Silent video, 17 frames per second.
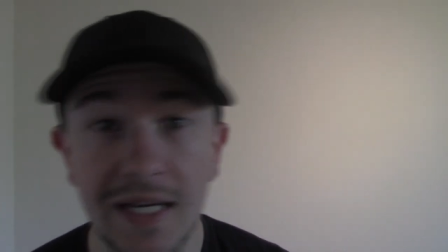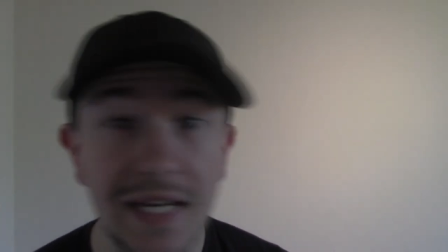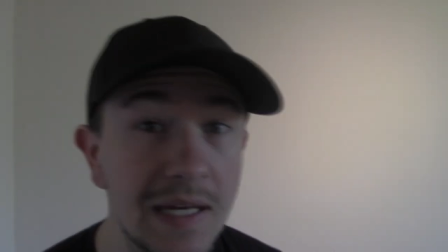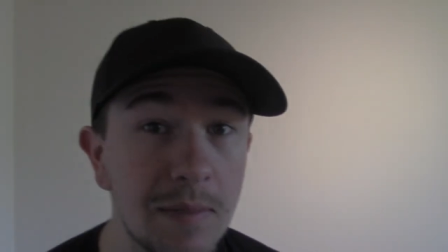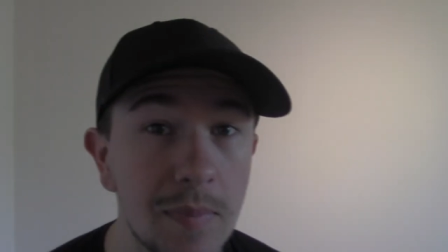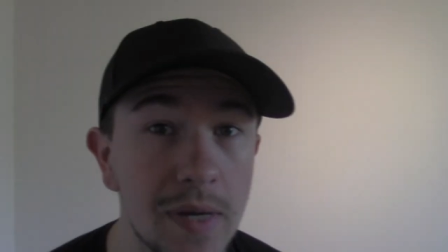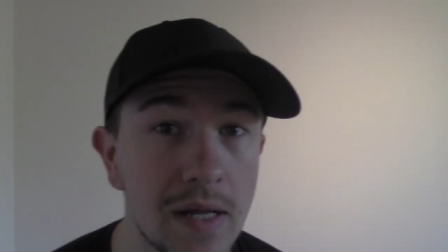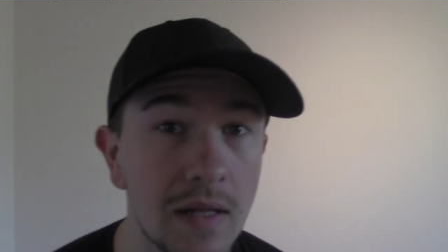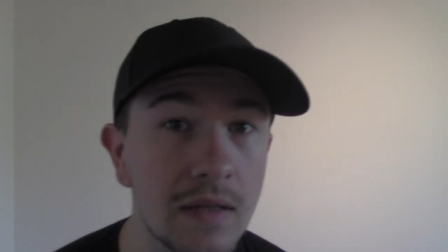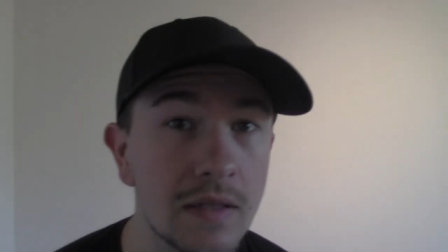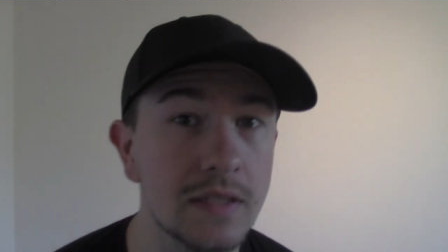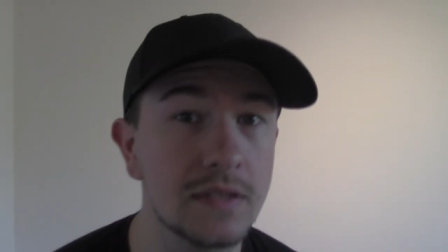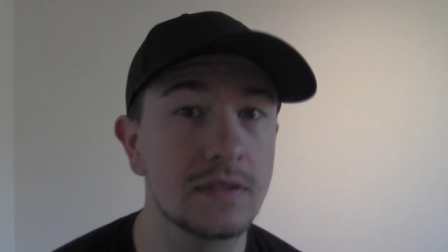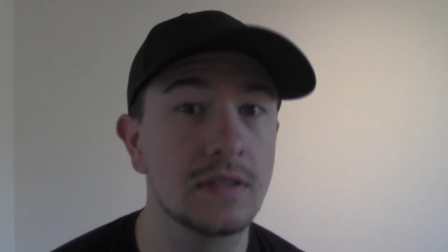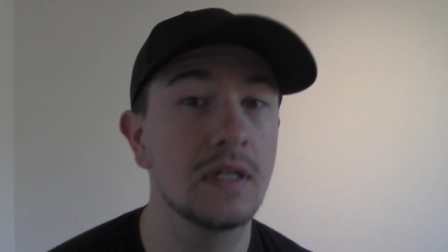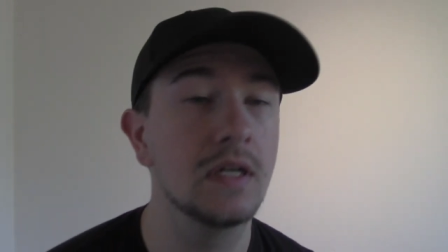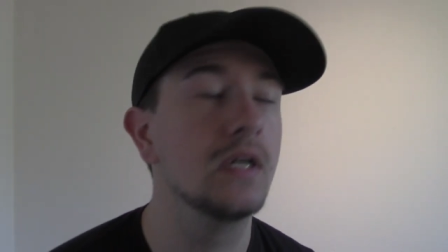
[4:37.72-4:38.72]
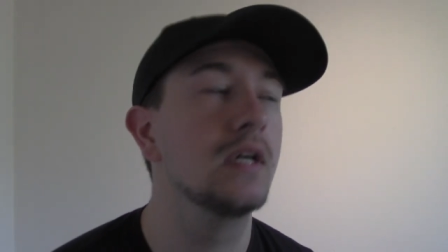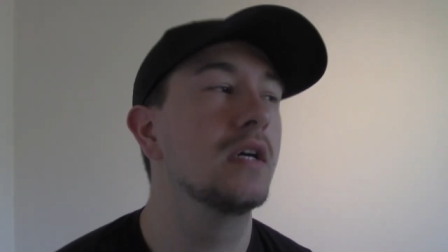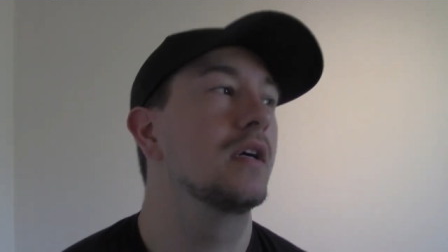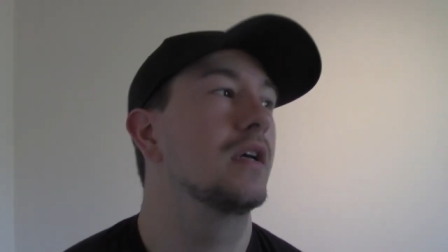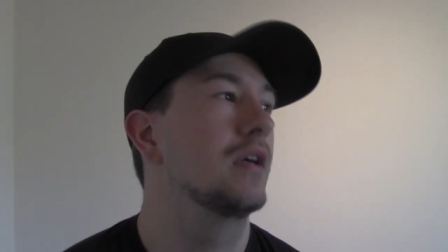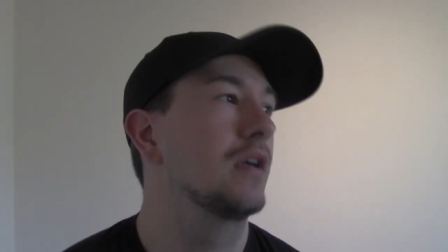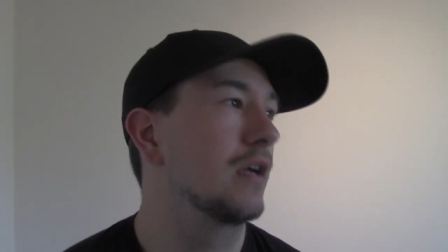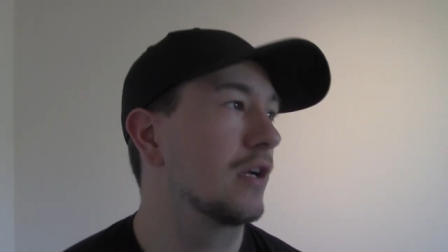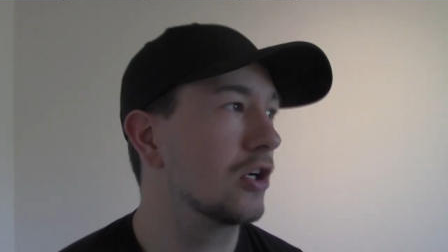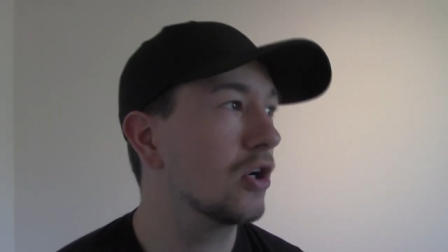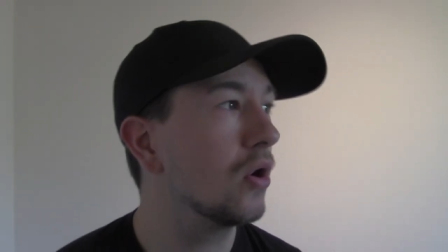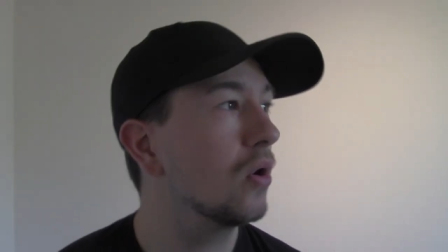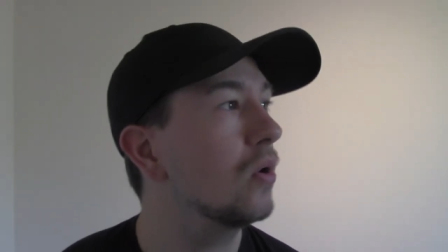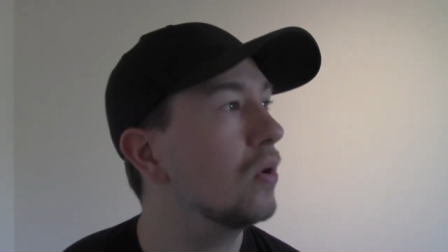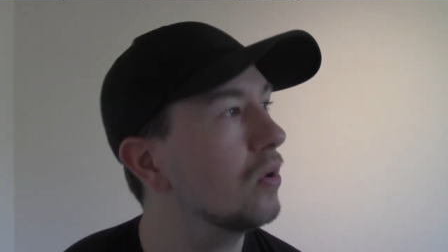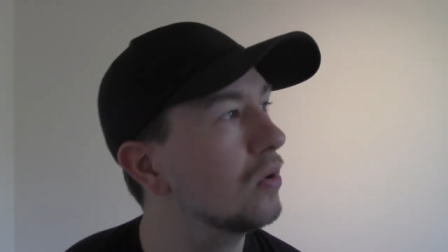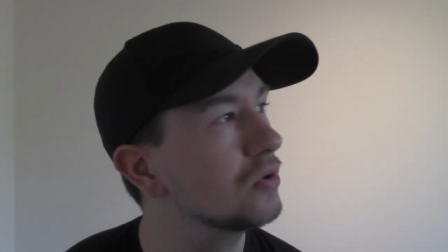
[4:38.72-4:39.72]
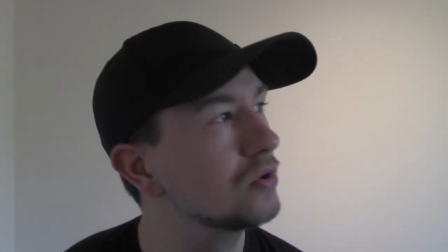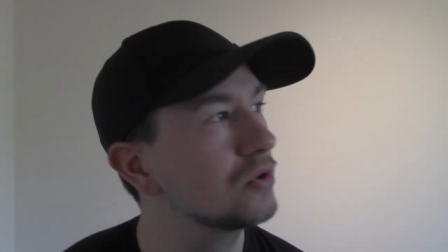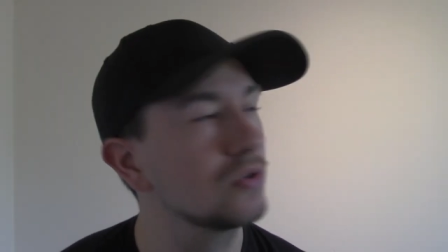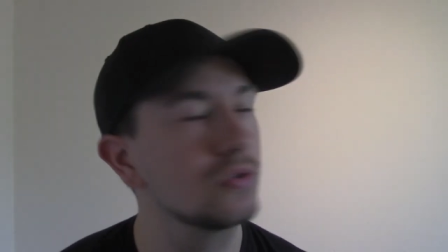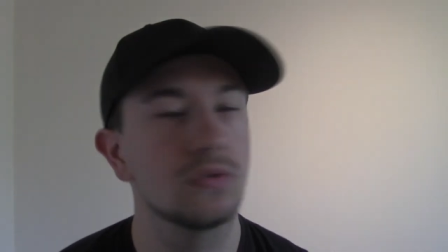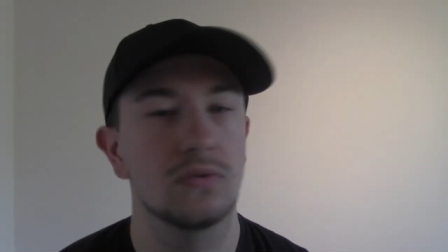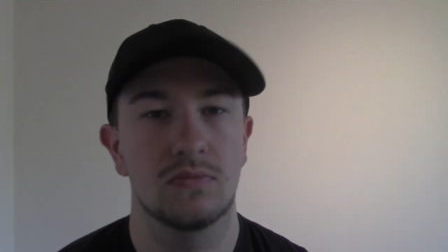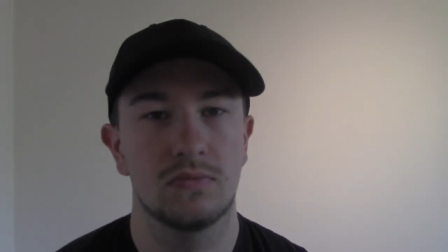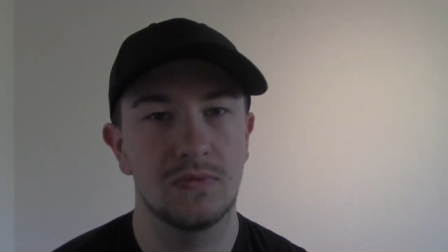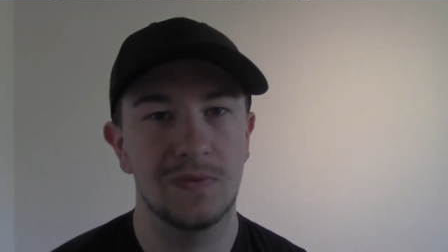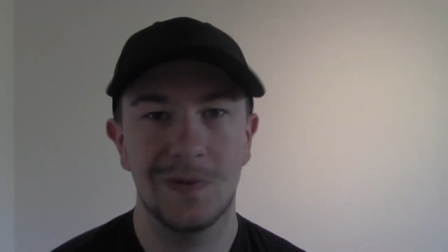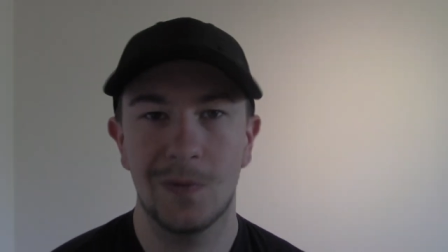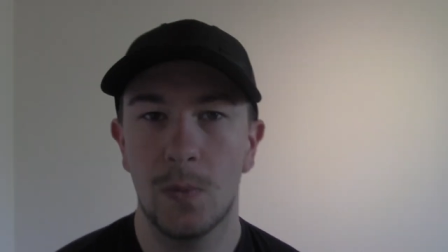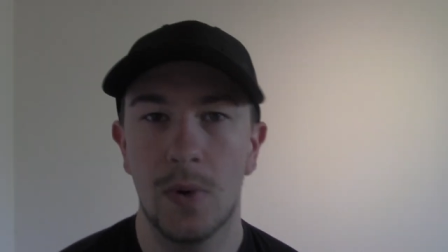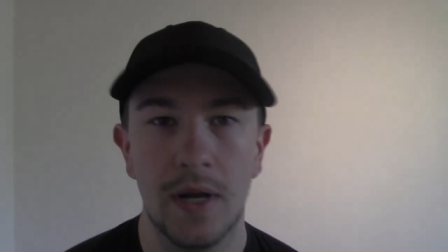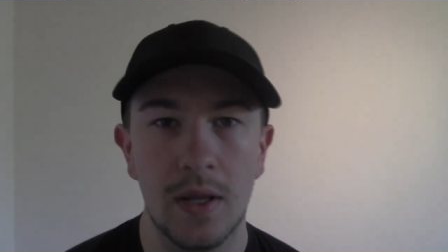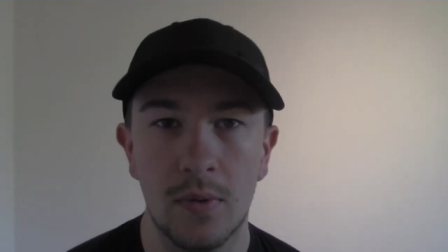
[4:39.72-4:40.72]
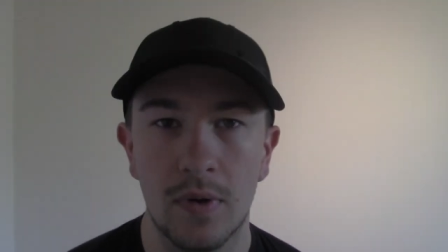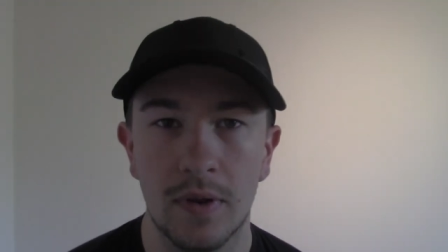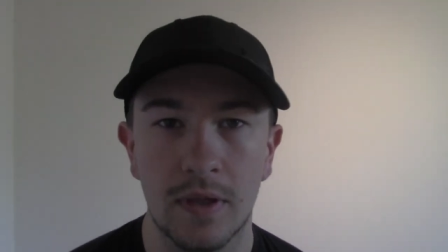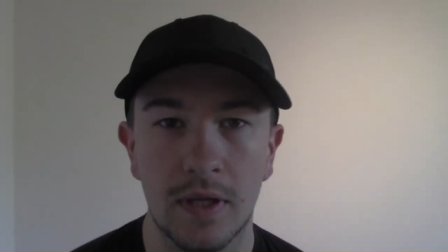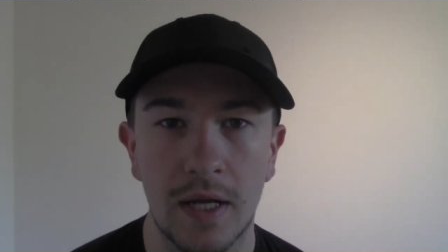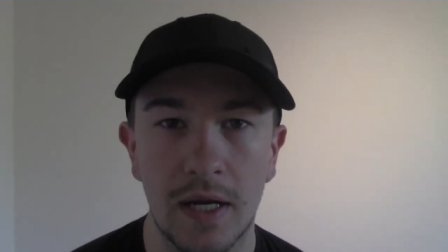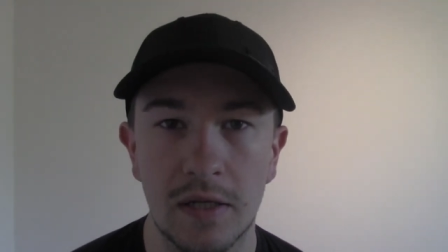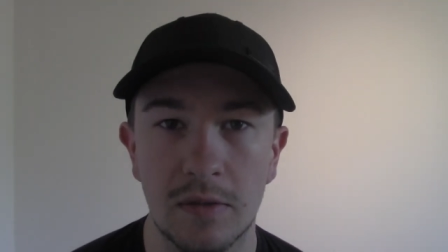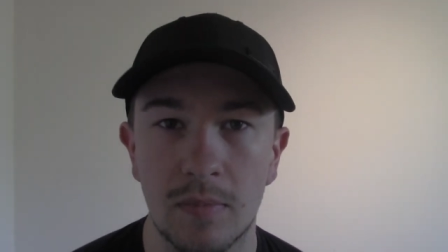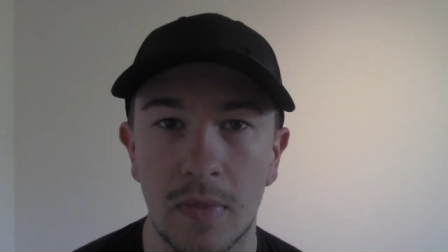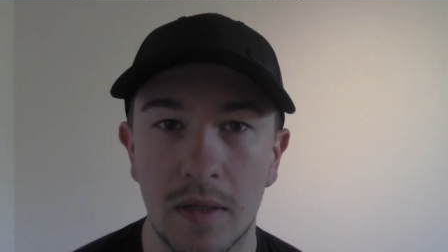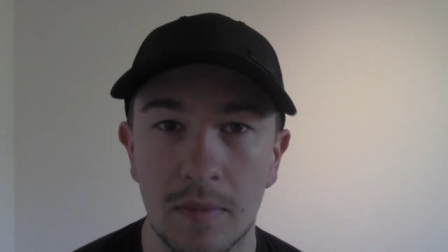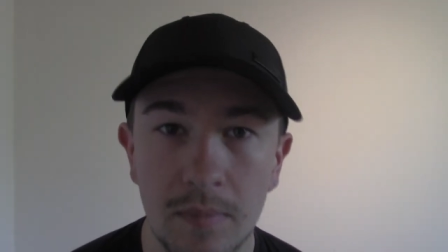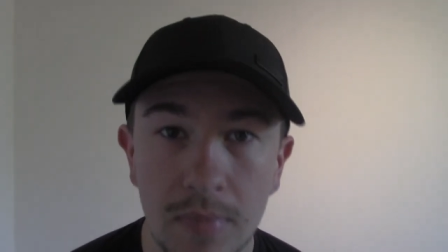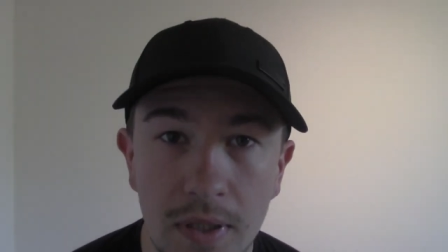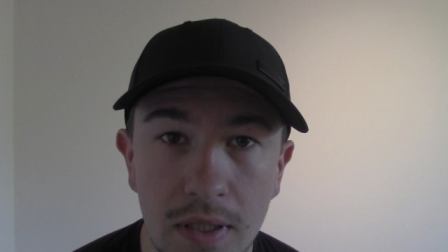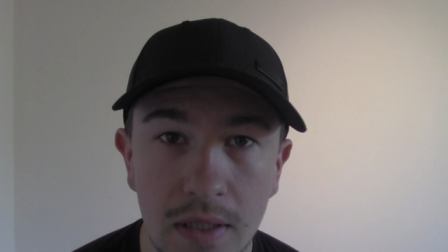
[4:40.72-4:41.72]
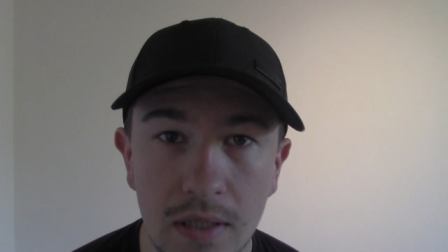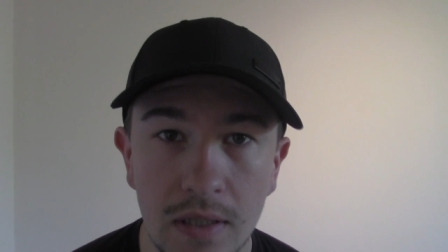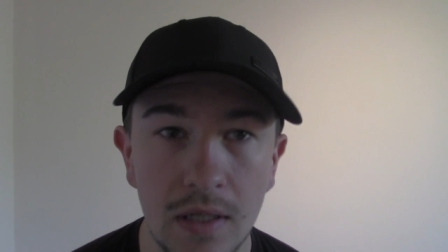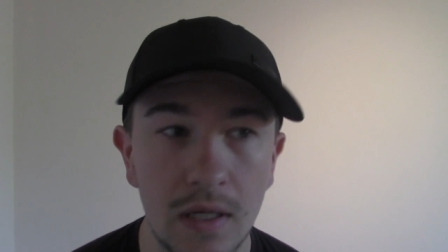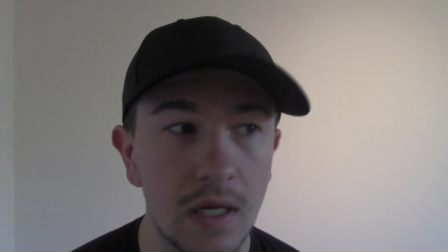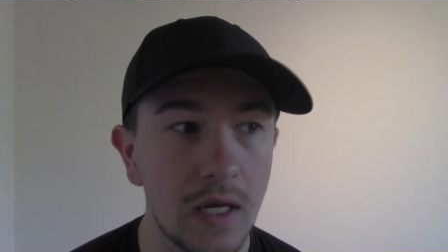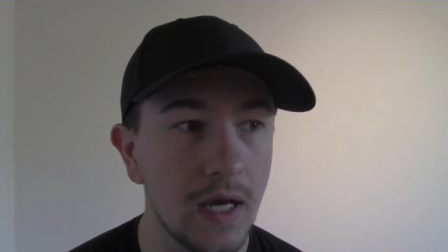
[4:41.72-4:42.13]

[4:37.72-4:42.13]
an email list, a course, whatever the case might be.